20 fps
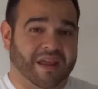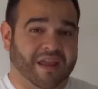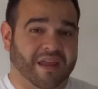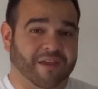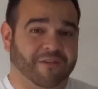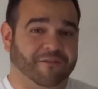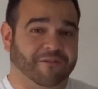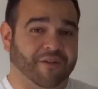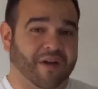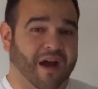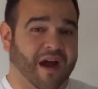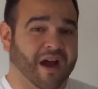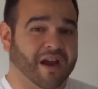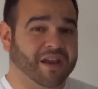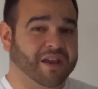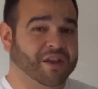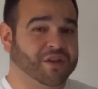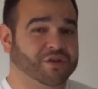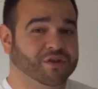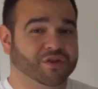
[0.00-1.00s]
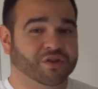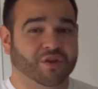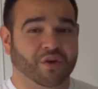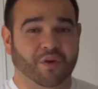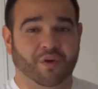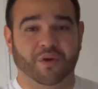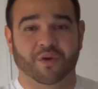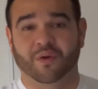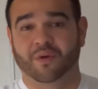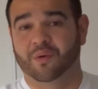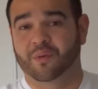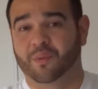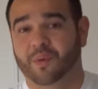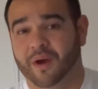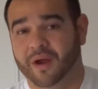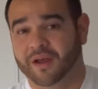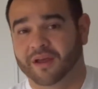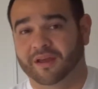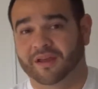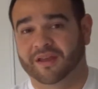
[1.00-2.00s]
if I can show you a
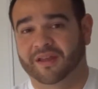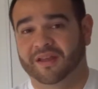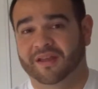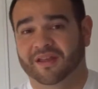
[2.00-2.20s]
way